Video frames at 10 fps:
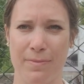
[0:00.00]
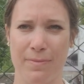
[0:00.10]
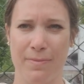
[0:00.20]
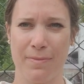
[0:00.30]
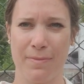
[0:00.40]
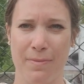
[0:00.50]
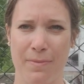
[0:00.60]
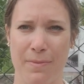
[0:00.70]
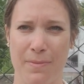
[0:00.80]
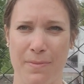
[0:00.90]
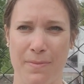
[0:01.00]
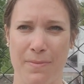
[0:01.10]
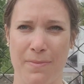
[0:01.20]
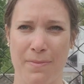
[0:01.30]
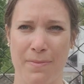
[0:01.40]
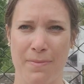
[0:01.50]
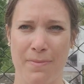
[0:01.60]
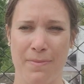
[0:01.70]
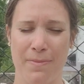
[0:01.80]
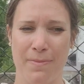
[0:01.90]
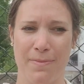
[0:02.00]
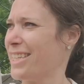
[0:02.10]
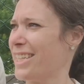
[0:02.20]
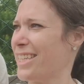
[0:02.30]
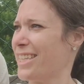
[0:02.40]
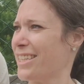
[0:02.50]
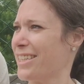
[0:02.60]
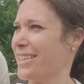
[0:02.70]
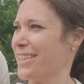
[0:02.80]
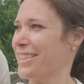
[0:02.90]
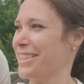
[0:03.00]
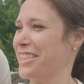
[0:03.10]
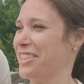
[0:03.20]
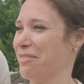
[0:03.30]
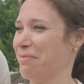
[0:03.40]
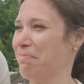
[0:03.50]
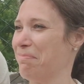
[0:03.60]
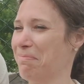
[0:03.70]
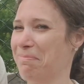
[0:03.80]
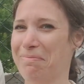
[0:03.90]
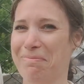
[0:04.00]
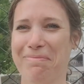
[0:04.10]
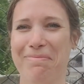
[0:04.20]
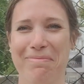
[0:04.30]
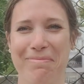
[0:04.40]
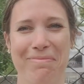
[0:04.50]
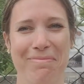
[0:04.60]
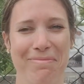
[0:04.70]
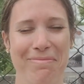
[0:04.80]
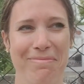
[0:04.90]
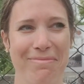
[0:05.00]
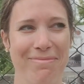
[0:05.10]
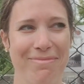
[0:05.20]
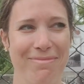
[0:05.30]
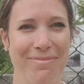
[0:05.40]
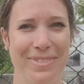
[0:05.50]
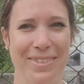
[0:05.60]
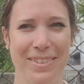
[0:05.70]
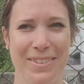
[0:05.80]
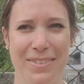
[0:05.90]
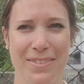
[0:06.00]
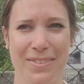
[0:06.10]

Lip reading: No words are spoken by the person on screen.